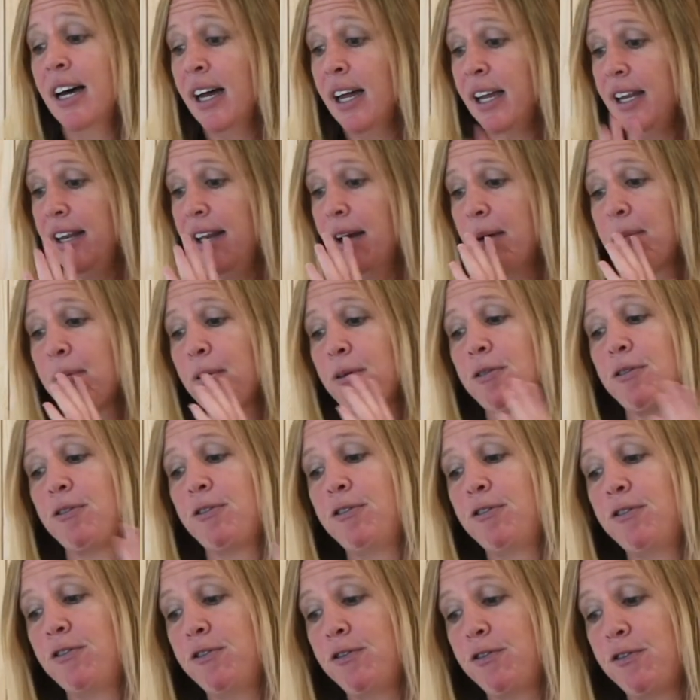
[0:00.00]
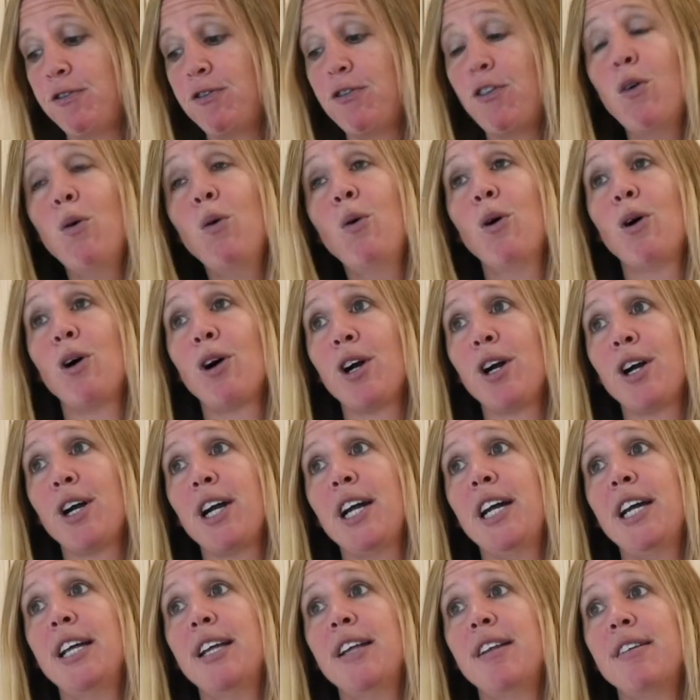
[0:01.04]
Number 4
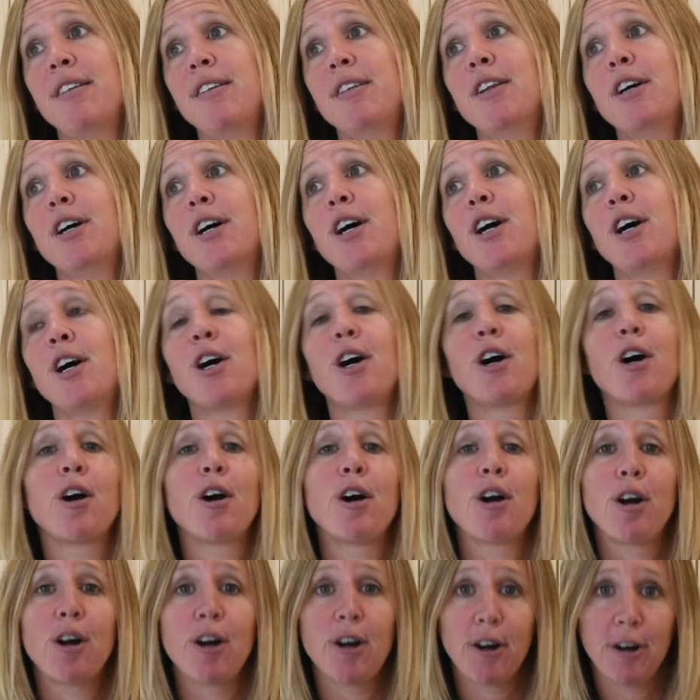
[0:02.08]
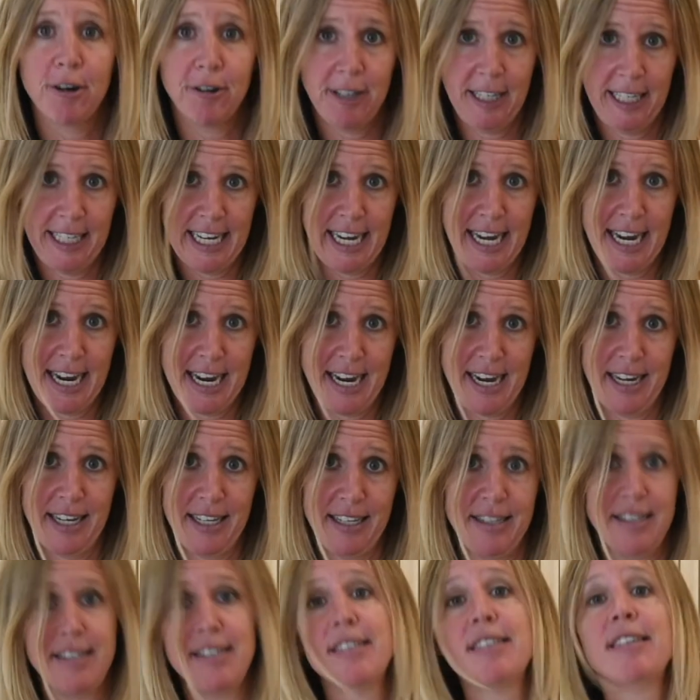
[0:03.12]
is the
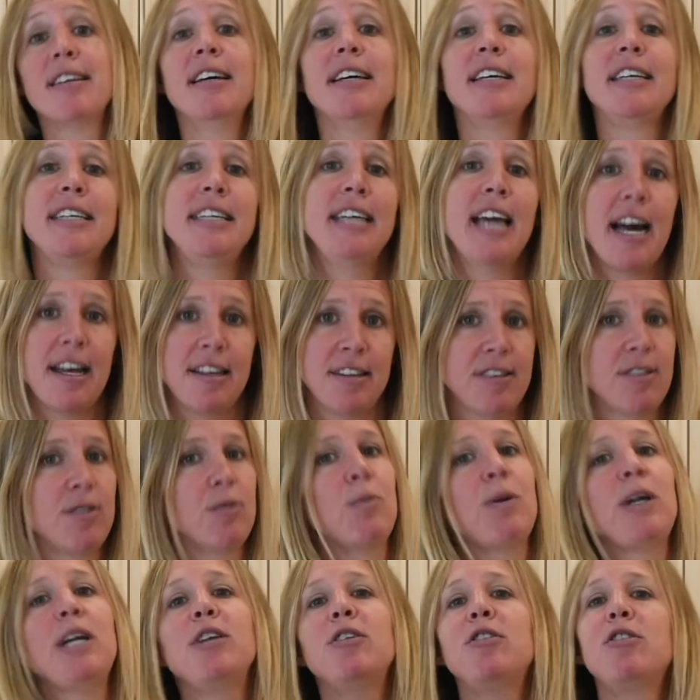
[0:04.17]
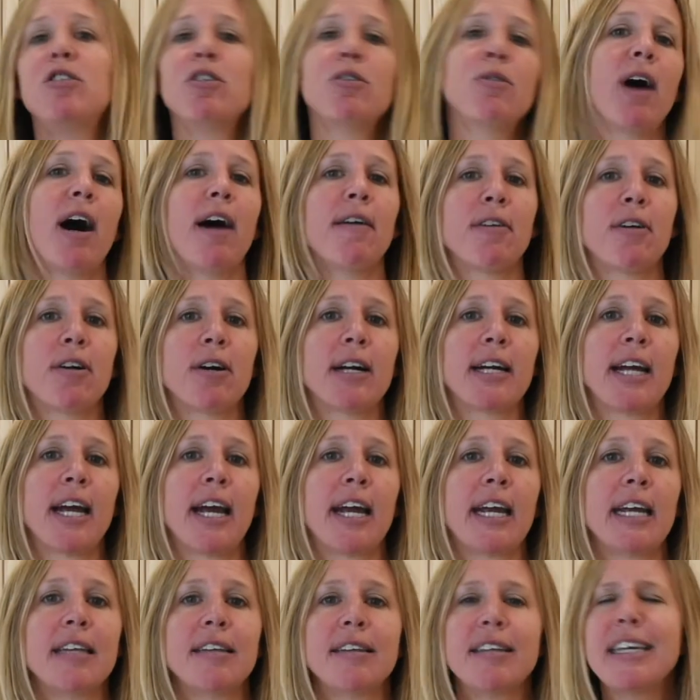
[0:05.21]
hurricanes. Yes, we do have
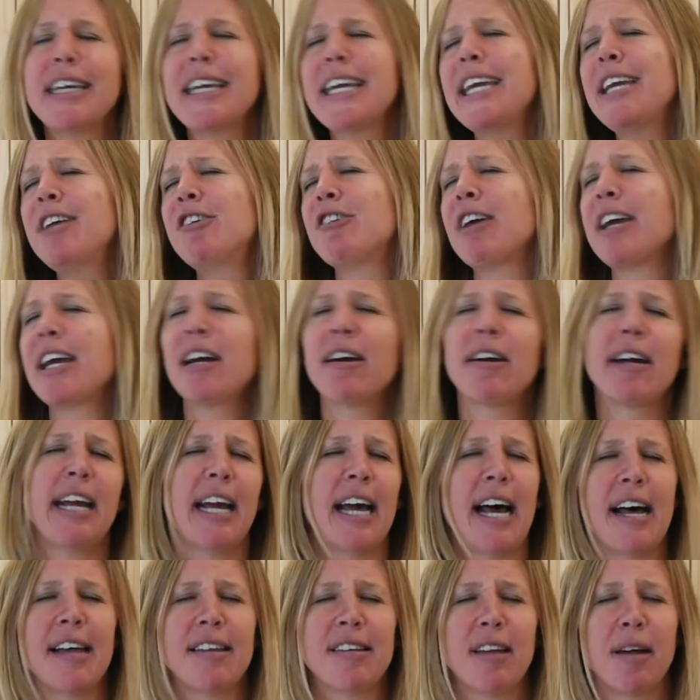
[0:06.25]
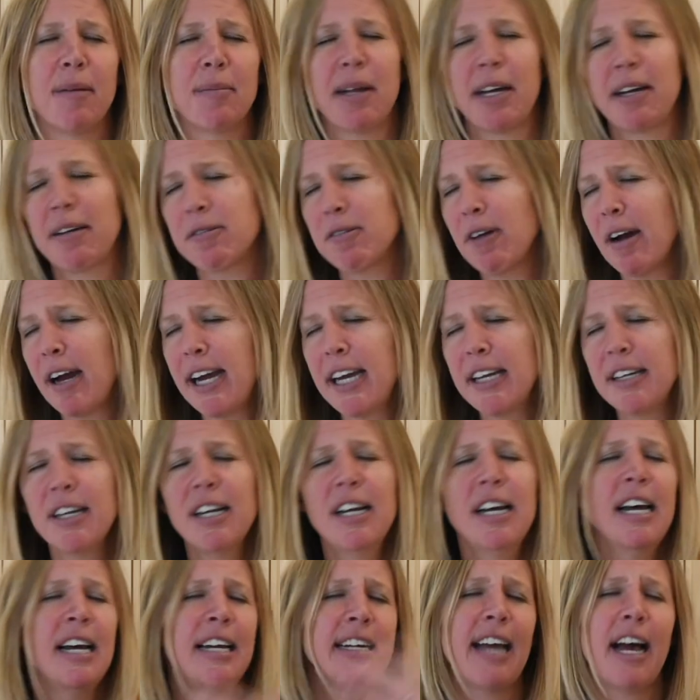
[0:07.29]
hurricanes. Each area has something, right?
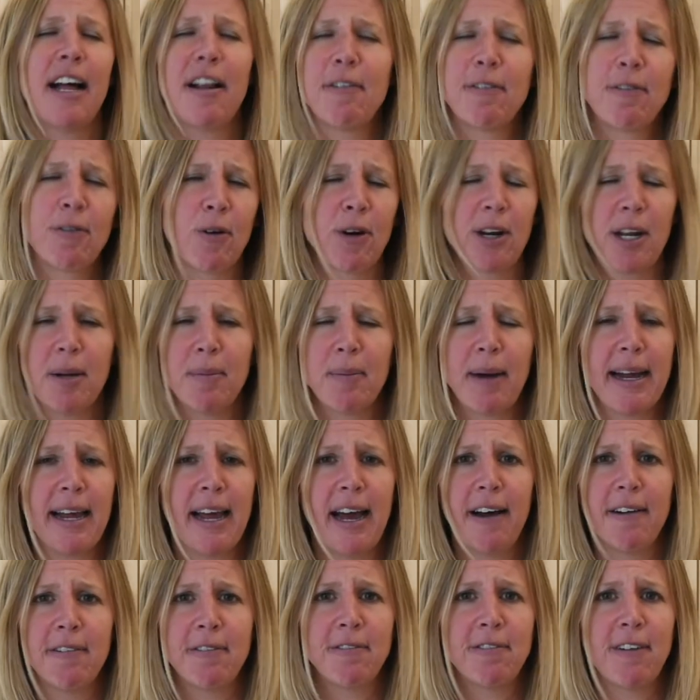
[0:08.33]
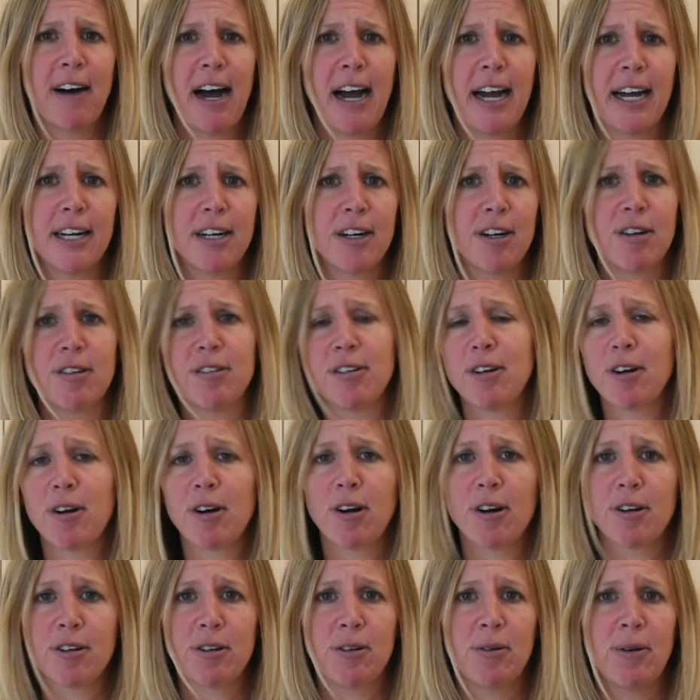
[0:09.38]
California might have fires and
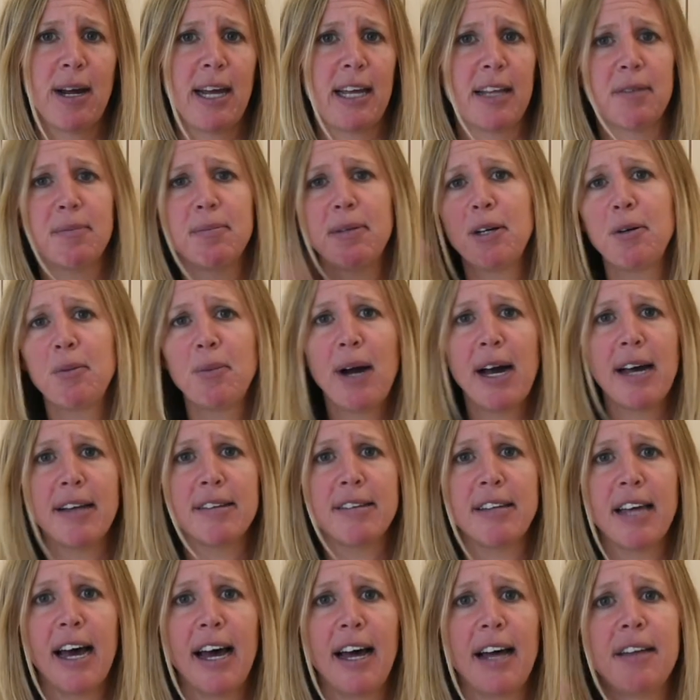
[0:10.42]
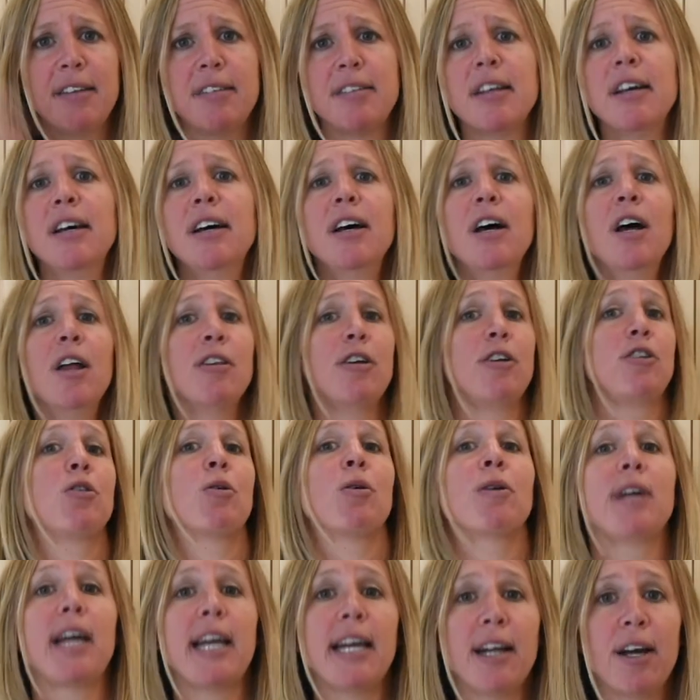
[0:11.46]
earthquakes. Midwest has the
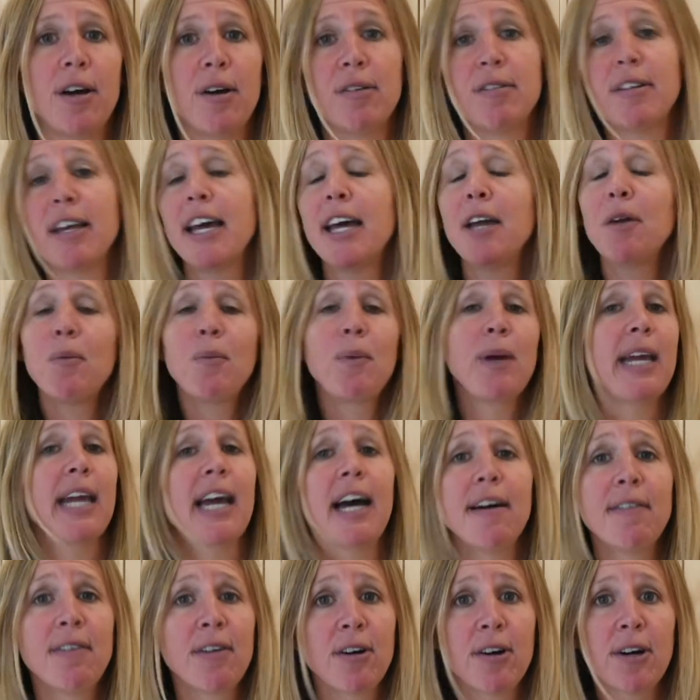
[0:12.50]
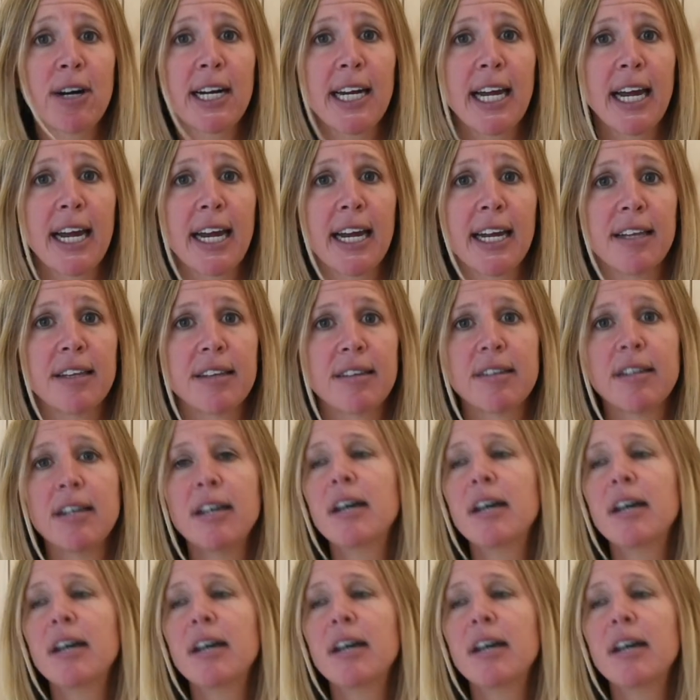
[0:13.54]
tornadoes, and we have hurricanes.